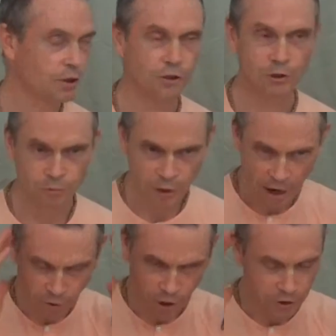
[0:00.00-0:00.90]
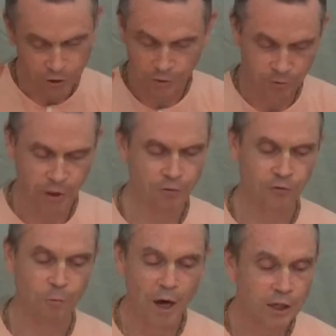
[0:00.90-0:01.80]
You have all this
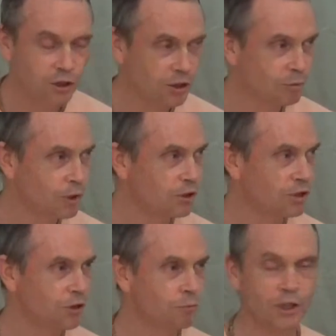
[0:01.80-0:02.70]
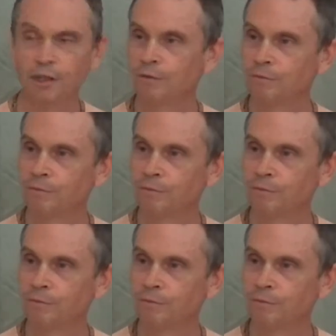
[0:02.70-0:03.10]
information, but does it really